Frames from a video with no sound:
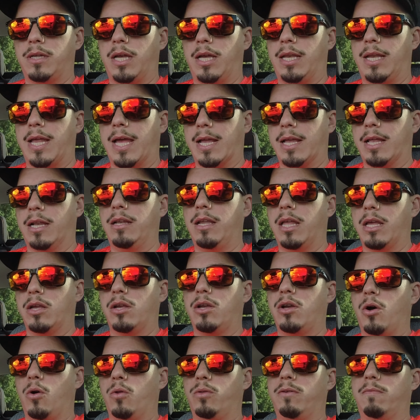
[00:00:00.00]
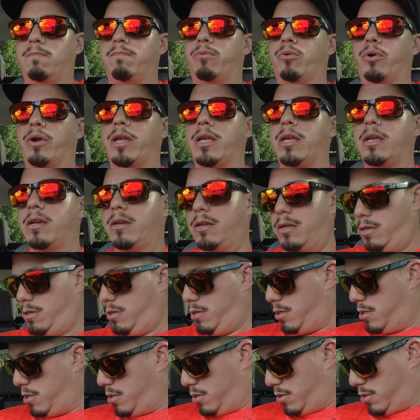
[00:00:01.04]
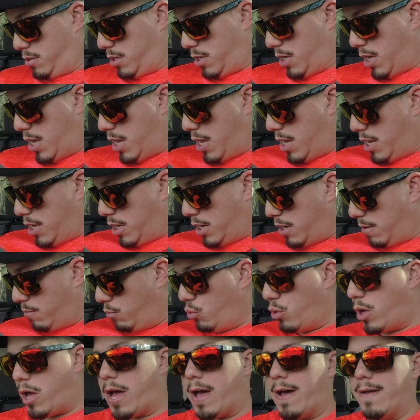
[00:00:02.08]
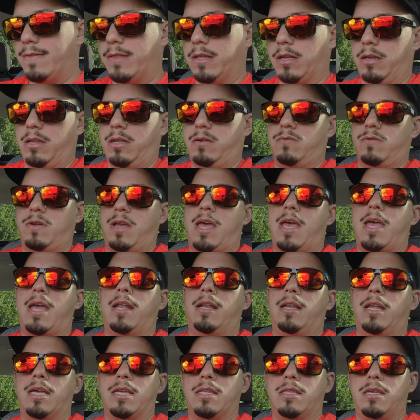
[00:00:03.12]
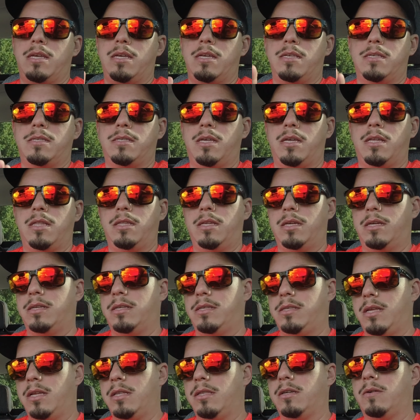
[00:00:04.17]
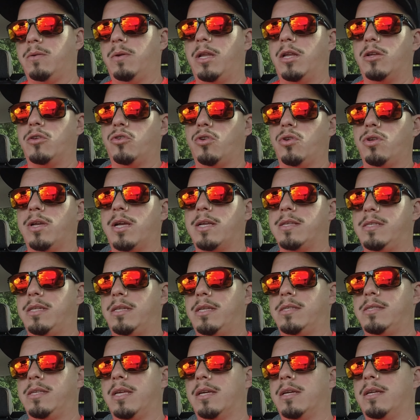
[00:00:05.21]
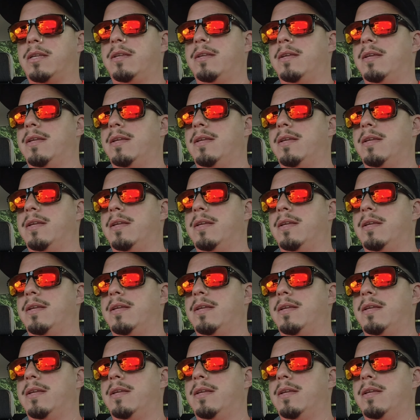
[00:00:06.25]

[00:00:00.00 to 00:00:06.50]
and I can let go the brake and it will have the little hand like this and the center I'll show you guys in a second